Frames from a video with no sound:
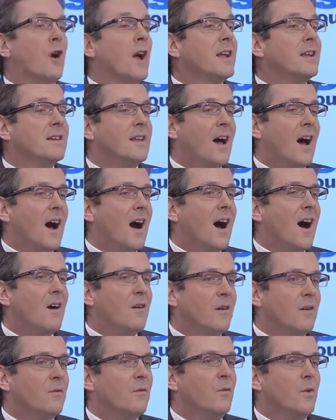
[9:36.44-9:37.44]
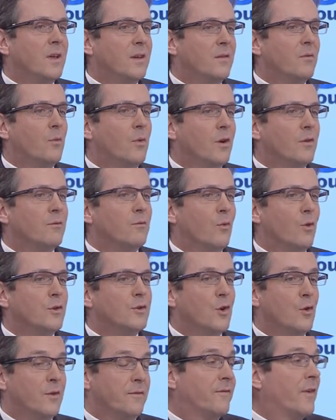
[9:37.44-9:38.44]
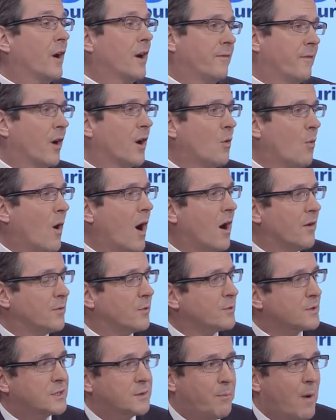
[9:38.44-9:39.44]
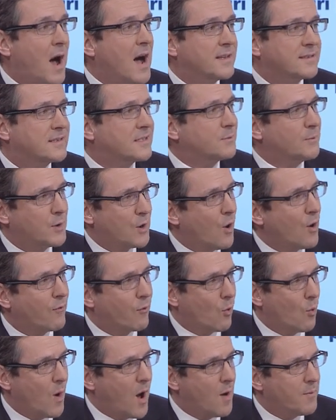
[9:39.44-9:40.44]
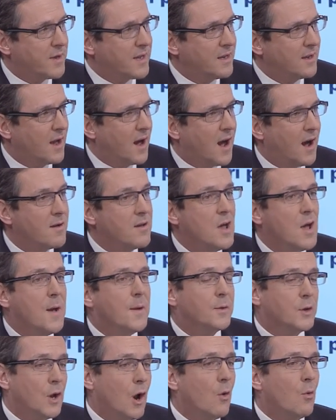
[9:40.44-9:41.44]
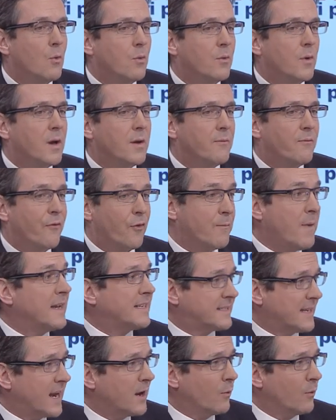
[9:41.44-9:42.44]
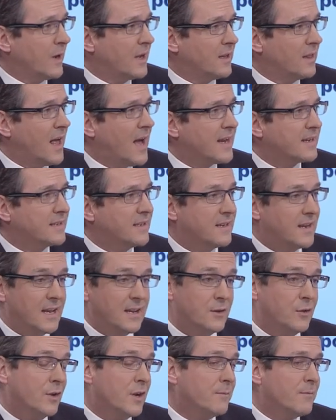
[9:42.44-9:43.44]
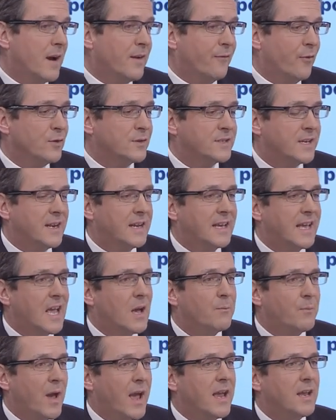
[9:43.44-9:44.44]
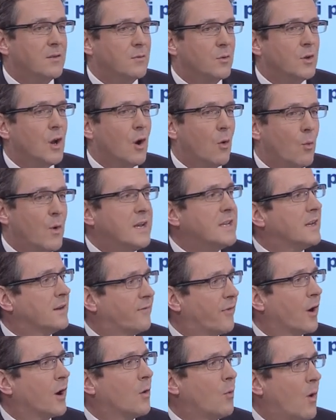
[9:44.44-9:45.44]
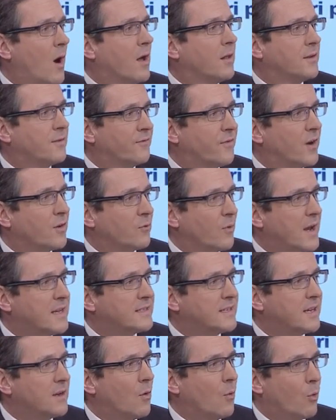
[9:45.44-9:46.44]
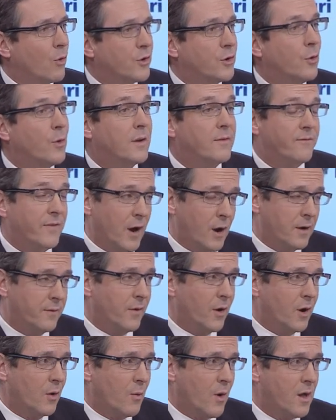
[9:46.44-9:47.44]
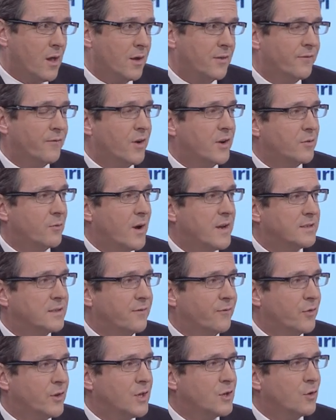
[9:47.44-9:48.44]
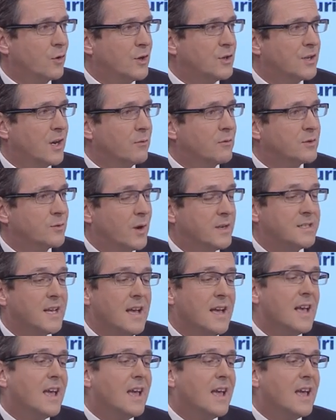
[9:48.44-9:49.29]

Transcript: great. Uh, we, we're, we're doing very, very well. The response has been overwhelming. Uh, you know, for my Senate reelect and including my first Senate campaign, you know, we did very well in fundraising. We're doing very, very well on fundraising for the Attorney General's race.